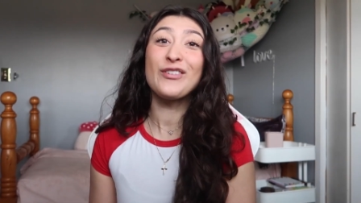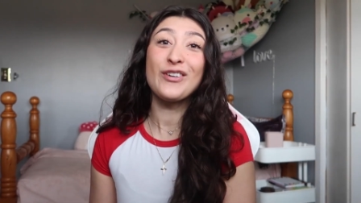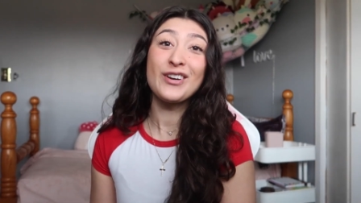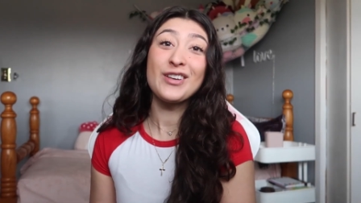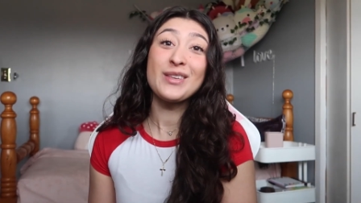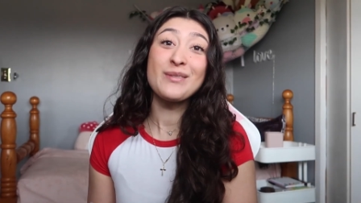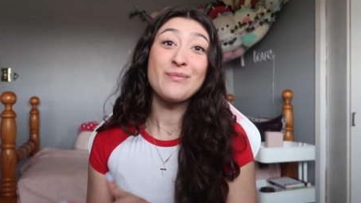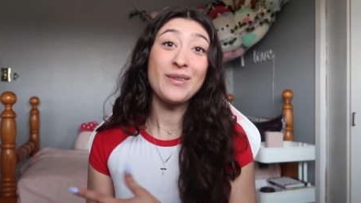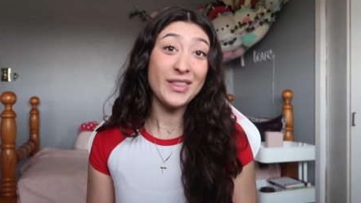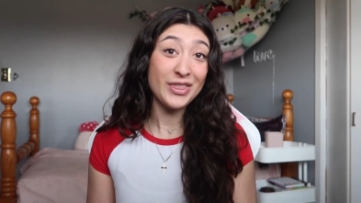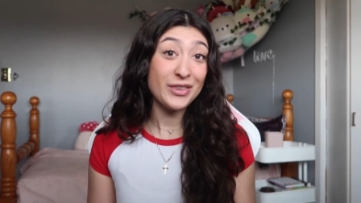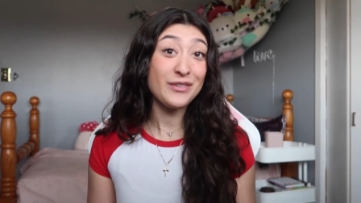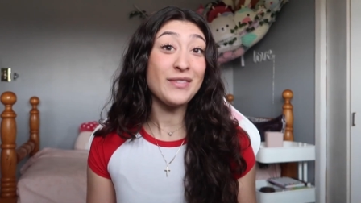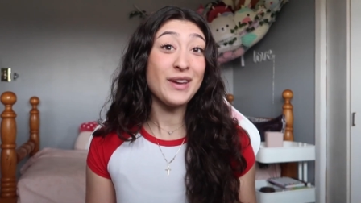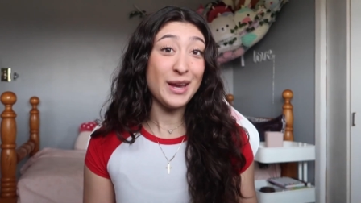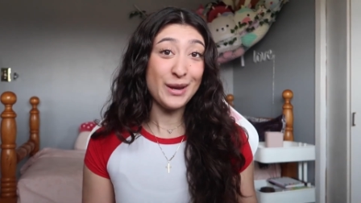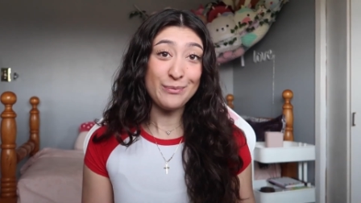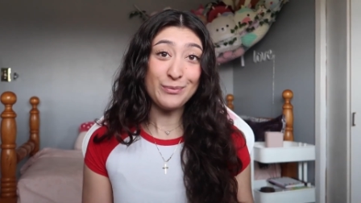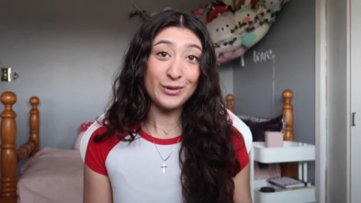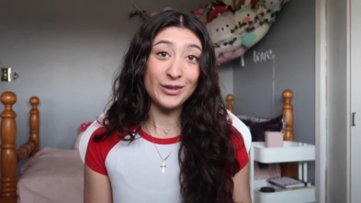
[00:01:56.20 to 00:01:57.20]
for the month of
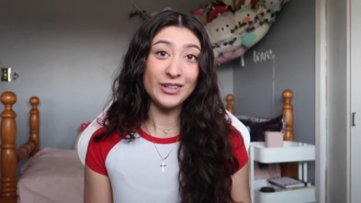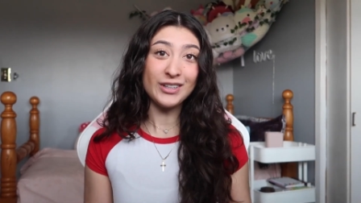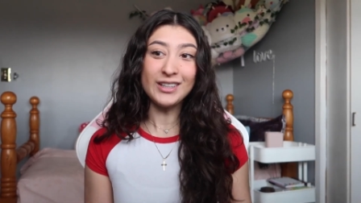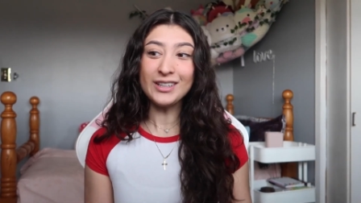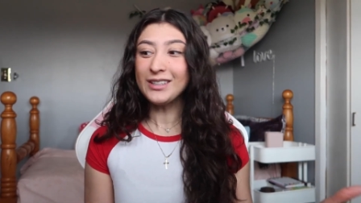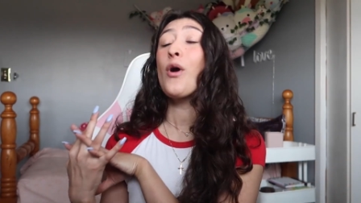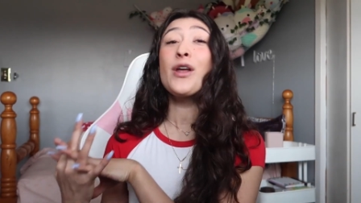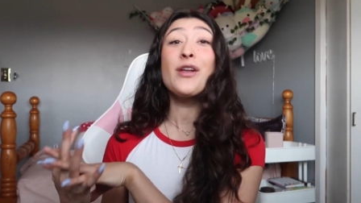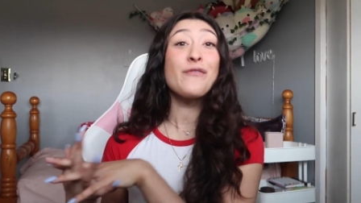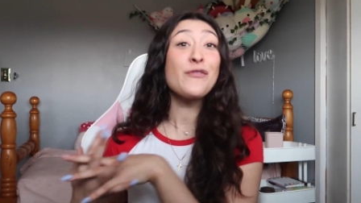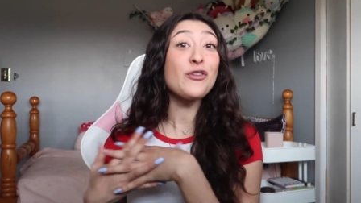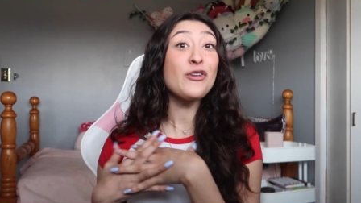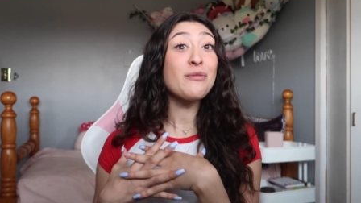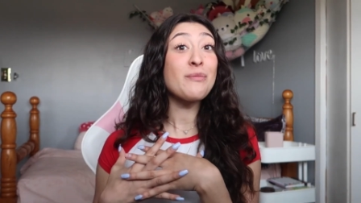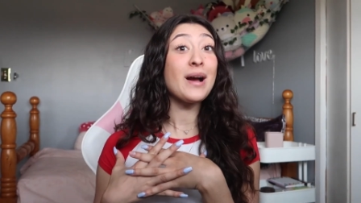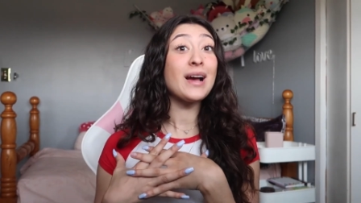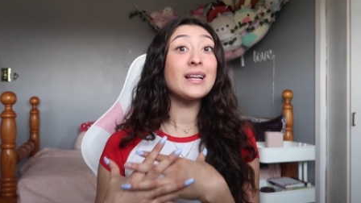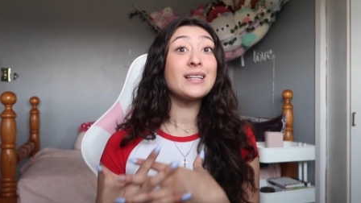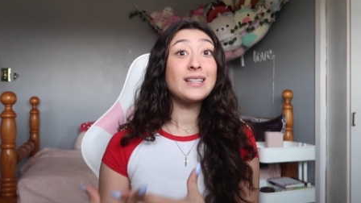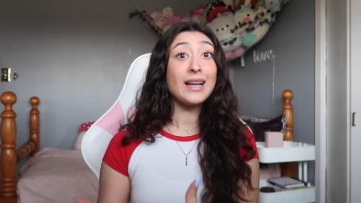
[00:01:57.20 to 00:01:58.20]
April. Quite a few of
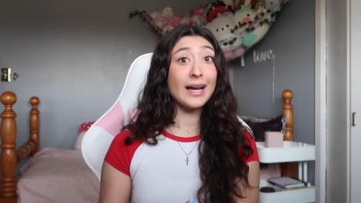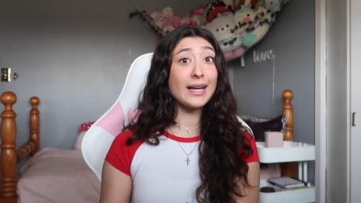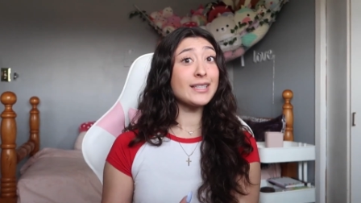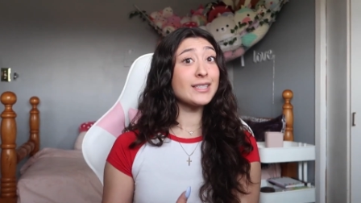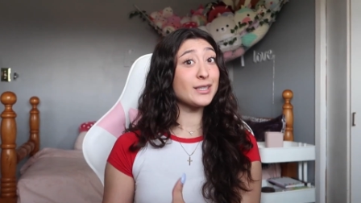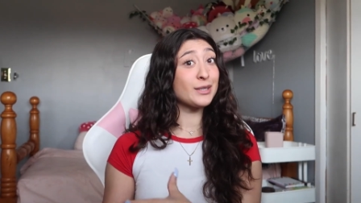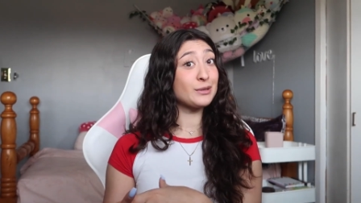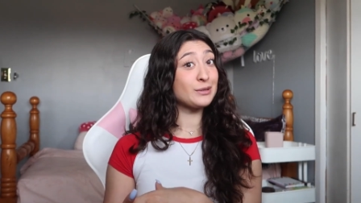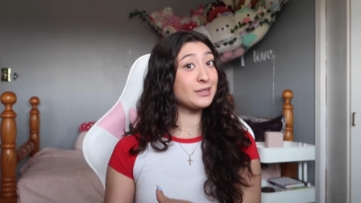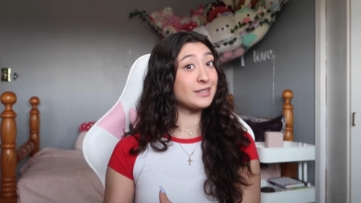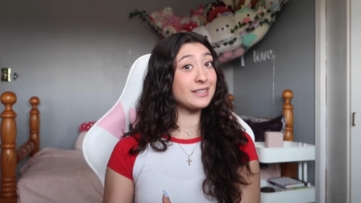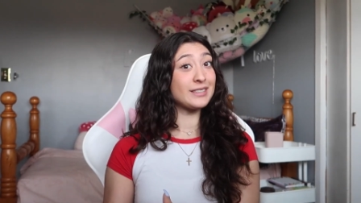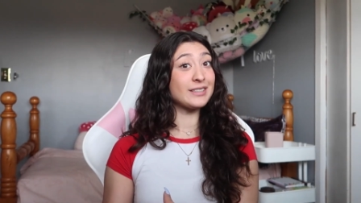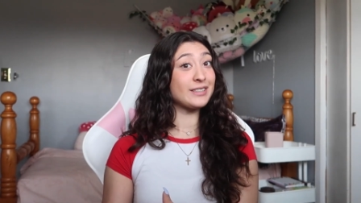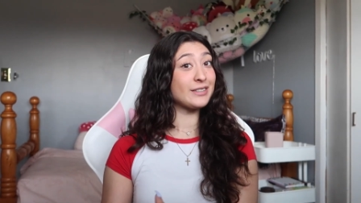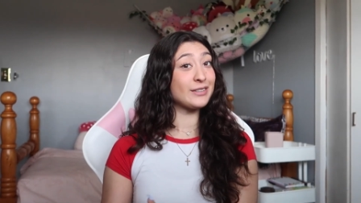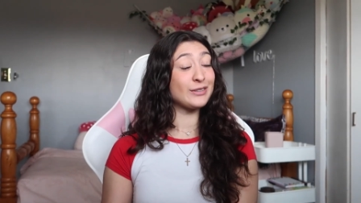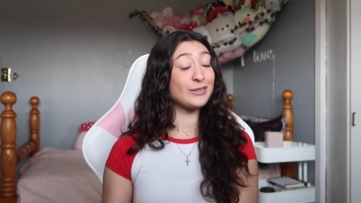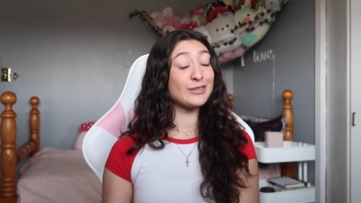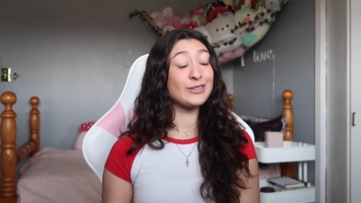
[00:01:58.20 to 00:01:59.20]
my Daisos
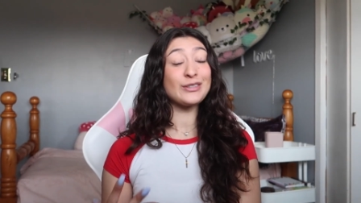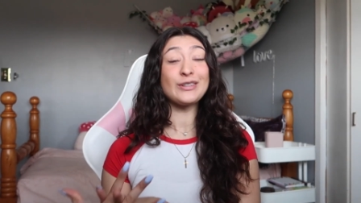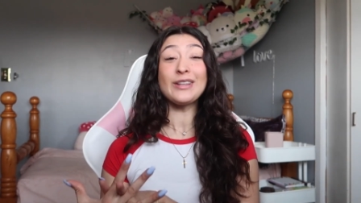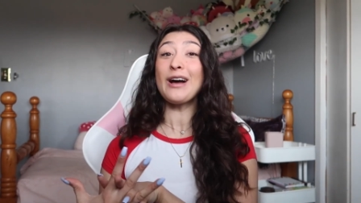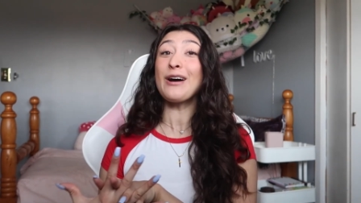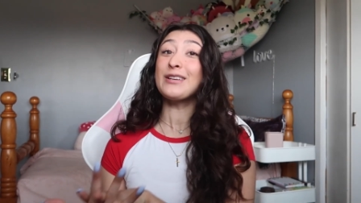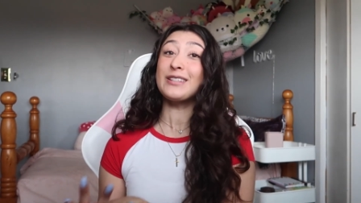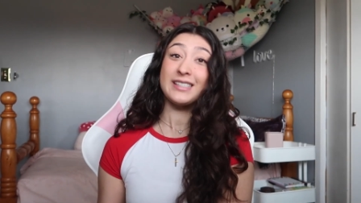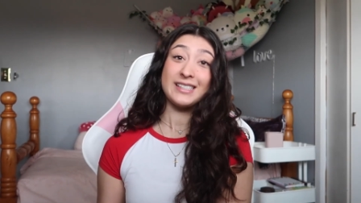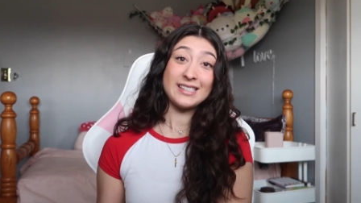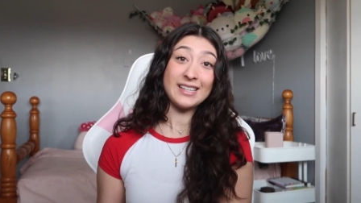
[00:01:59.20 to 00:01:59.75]
too, so that was